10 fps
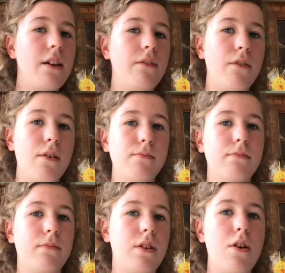it
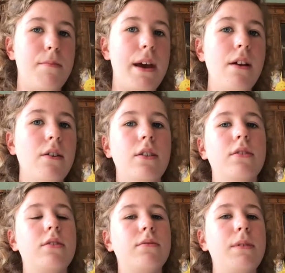from her
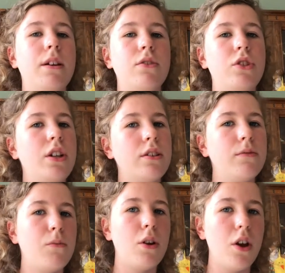parents because she
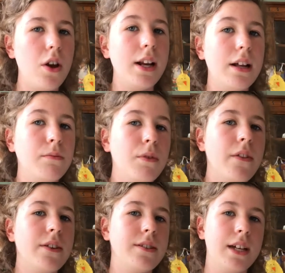doesn't want her little
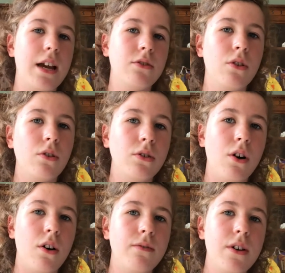brother to get told
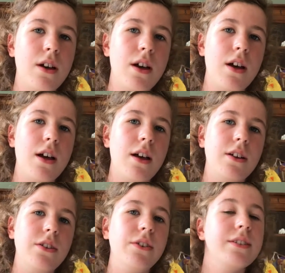off.
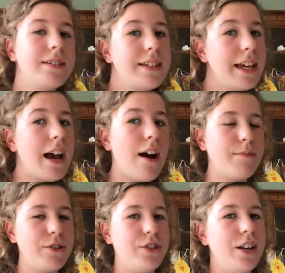You can see how
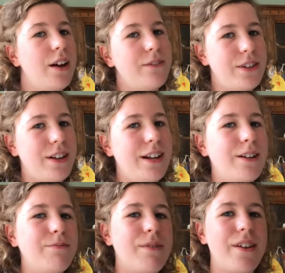much she loves her
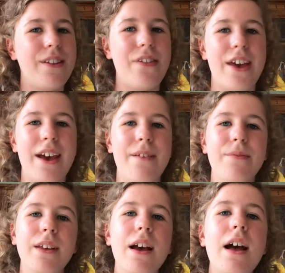little brother there.
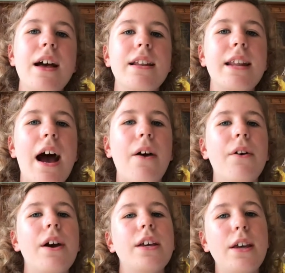Now,
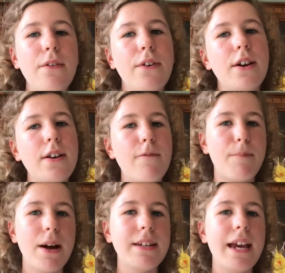you've heard of
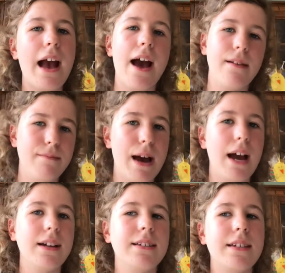Buddy and
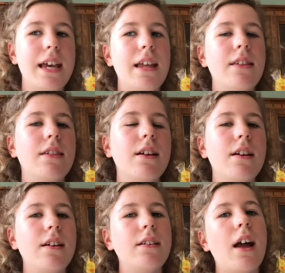Max in
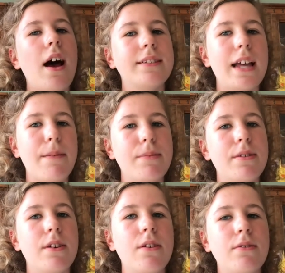the last
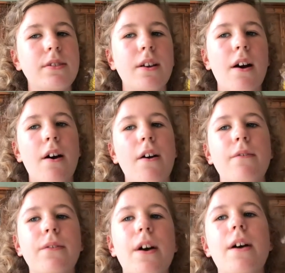episodes
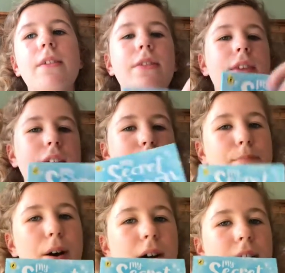of these
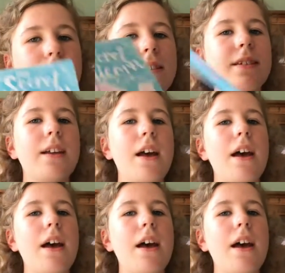books.